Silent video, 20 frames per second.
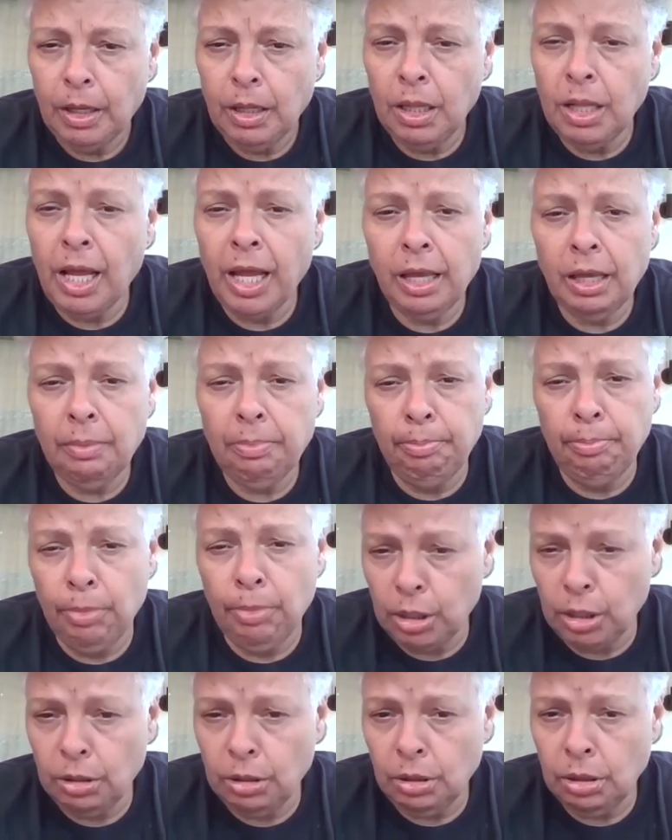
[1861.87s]
like
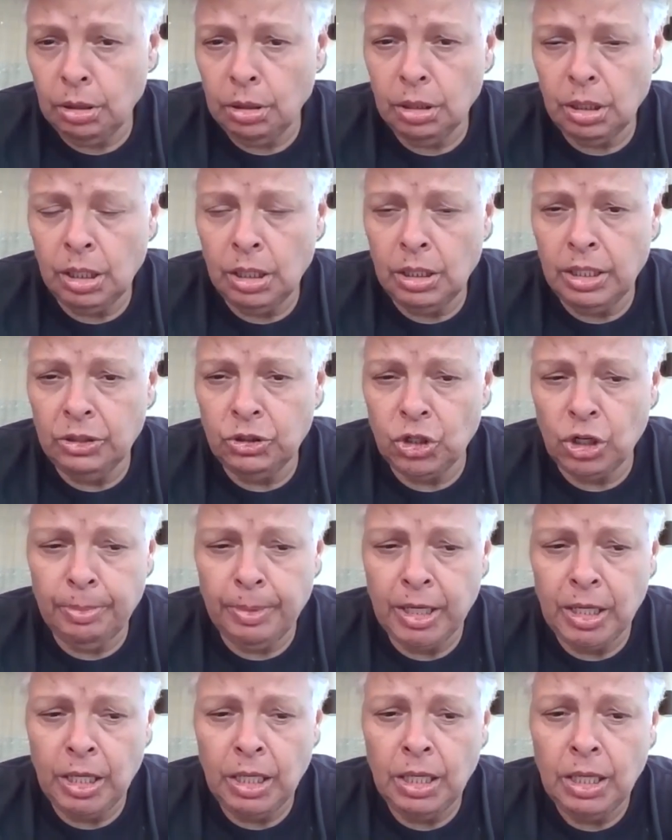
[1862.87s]
Merkel in
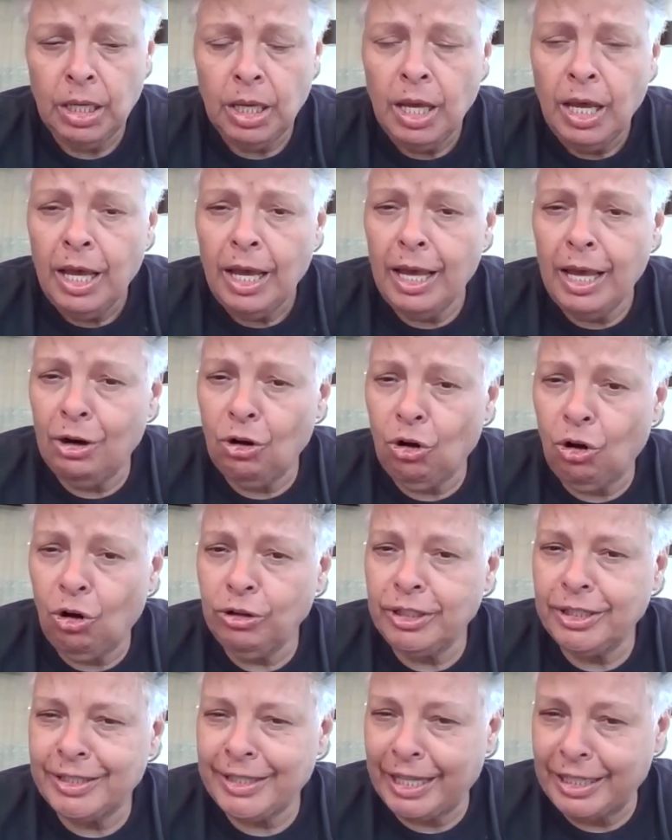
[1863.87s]
Germany, and all
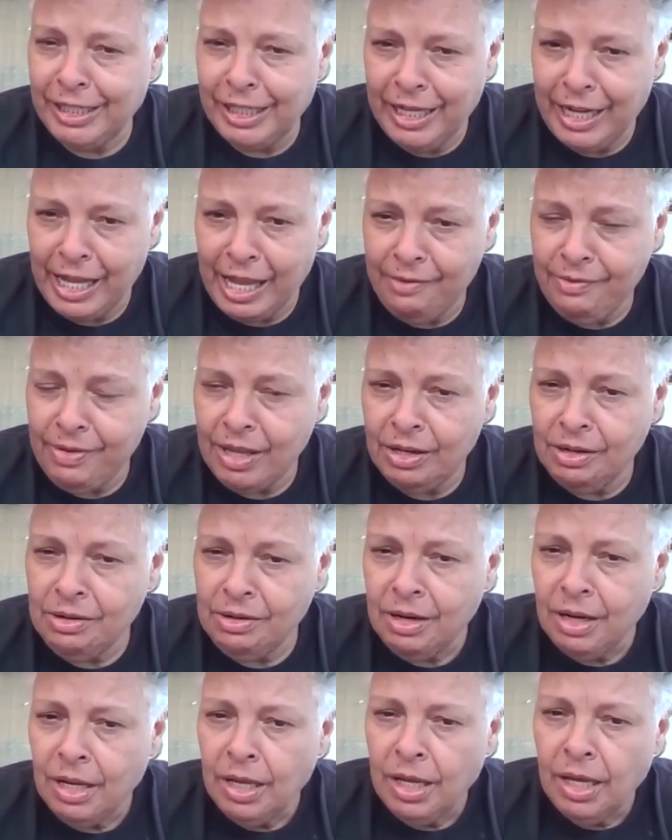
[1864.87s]
the Scandinavian
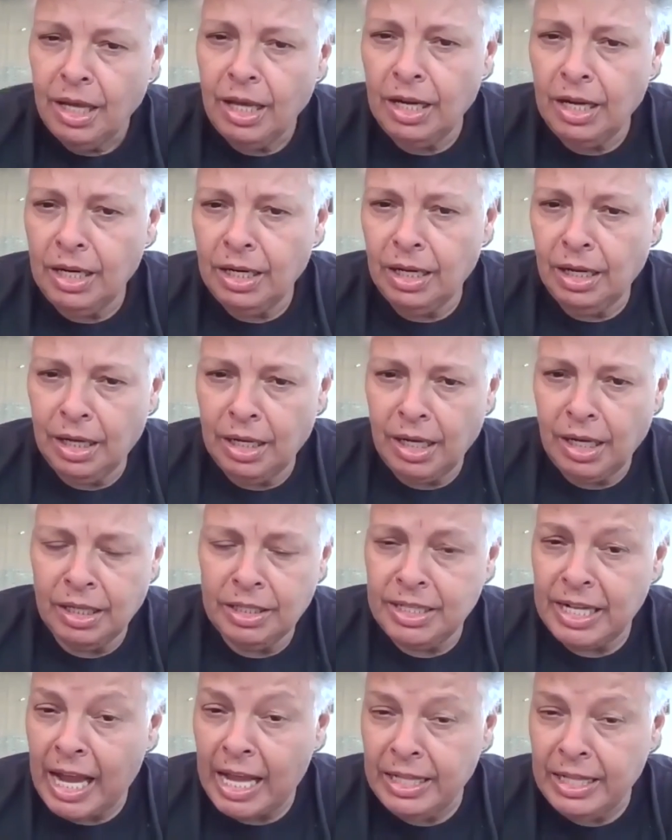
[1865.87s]
and
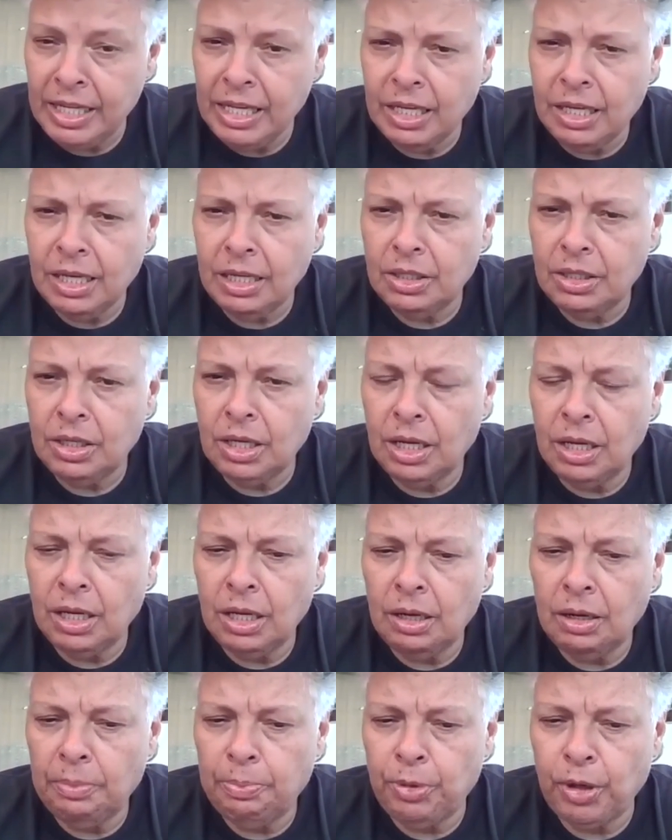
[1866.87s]
Icelandic
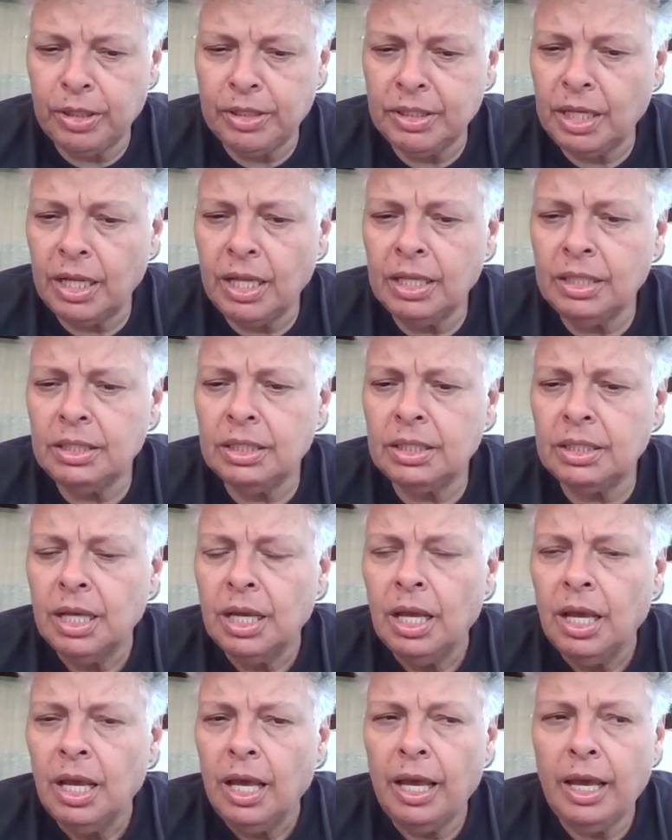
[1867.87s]
presidents,
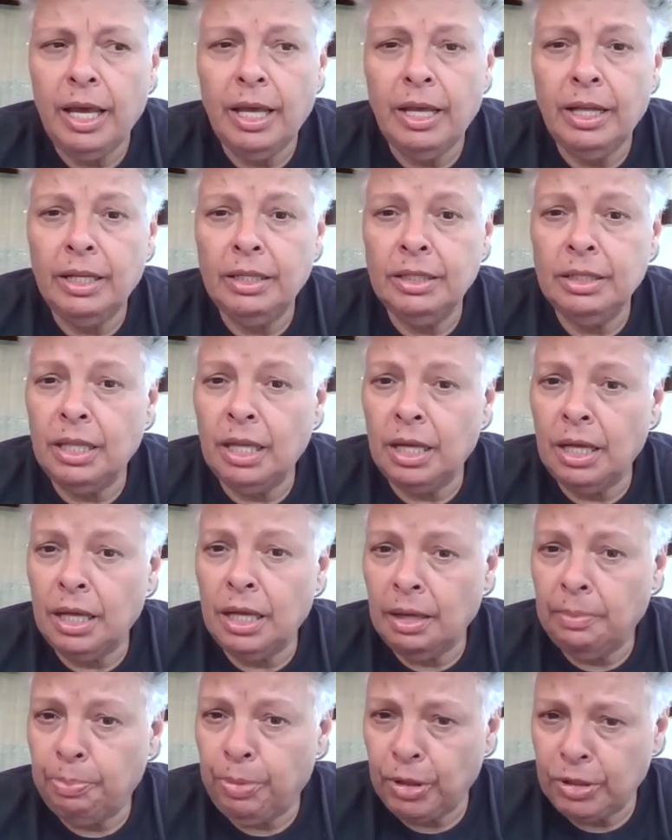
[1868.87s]
and
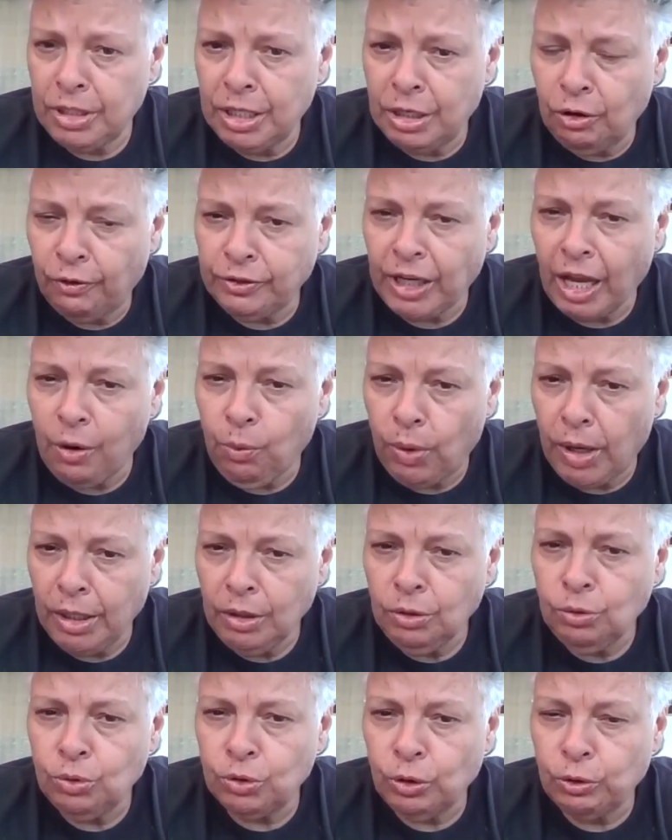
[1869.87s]
the president of Taiwan,
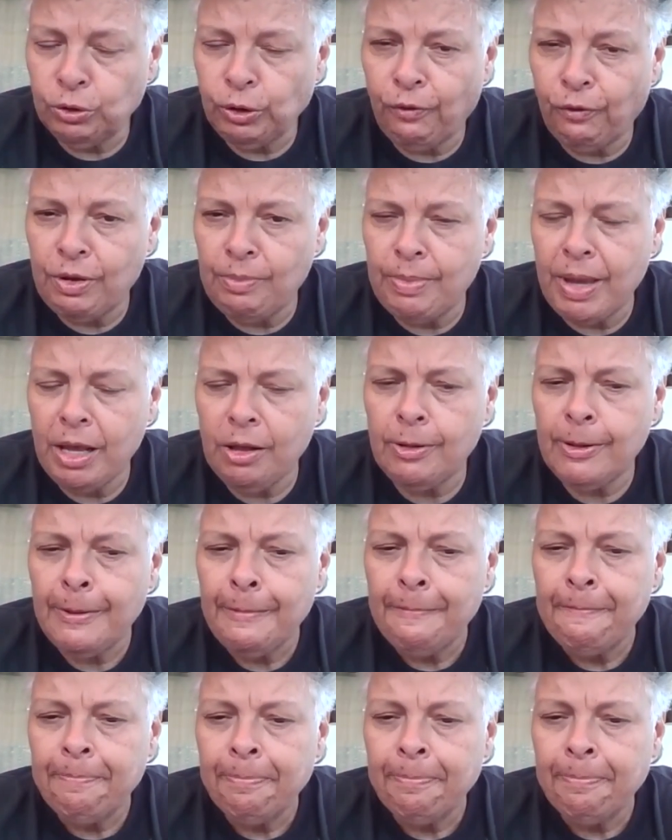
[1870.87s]
who's also a female.